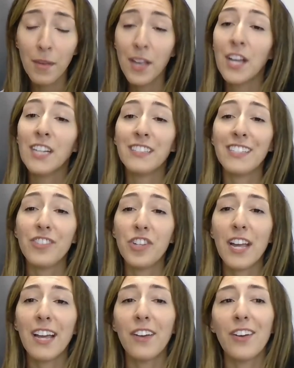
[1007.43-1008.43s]
to check out
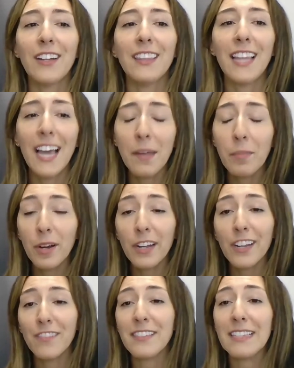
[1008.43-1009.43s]
our library of
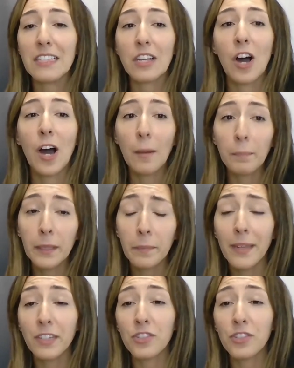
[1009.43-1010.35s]
these complimentary